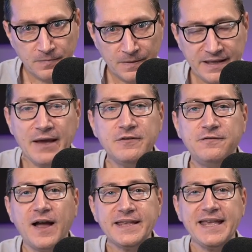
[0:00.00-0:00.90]
Kevin
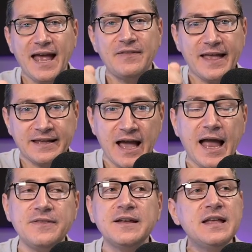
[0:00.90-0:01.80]
Feige had that
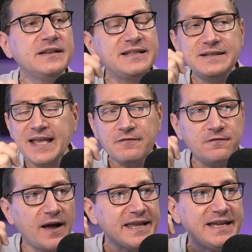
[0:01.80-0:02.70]
guy that Kevin
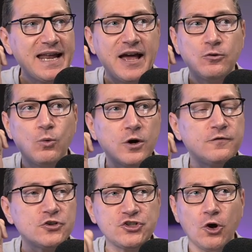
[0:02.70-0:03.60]
Feige had had to work
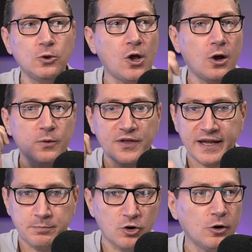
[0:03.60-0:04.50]
for so long with
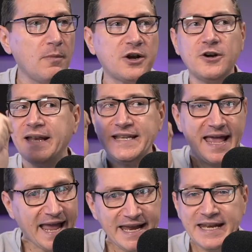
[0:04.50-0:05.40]
Ike Perlmutter and he
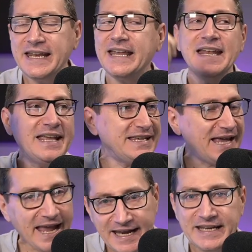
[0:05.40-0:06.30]
hated it. He
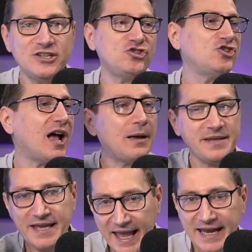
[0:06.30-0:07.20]
hated his job.
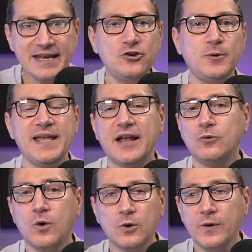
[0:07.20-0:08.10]
He hated who he had to
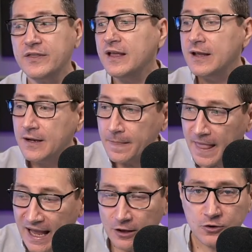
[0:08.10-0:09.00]
work with.
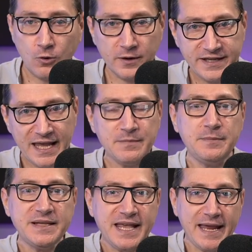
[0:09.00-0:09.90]
Alan Horn came
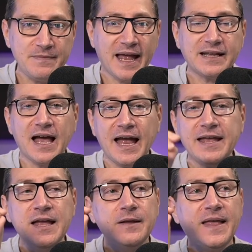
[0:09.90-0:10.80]
in, became that
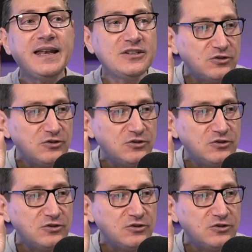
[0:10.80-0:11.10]
guy that